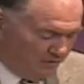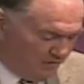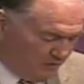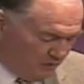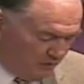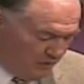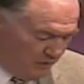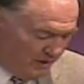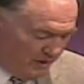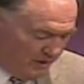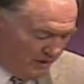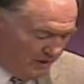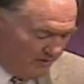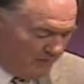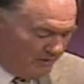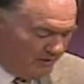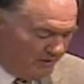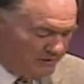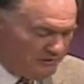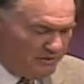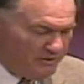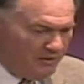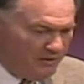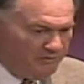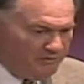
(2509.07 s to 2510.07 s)
We give
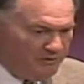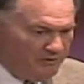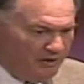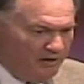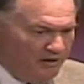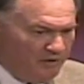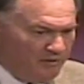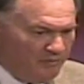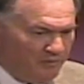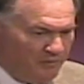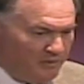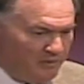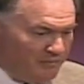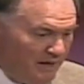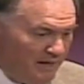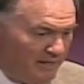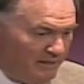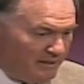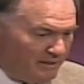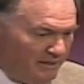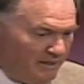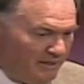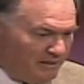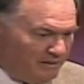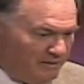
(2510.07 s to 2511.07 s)
ourselves up. We make
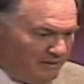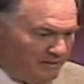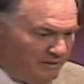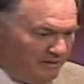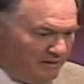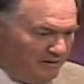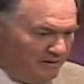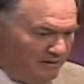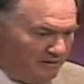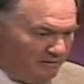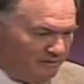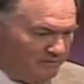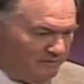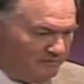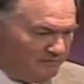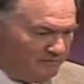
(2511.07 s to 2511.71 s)
that decision.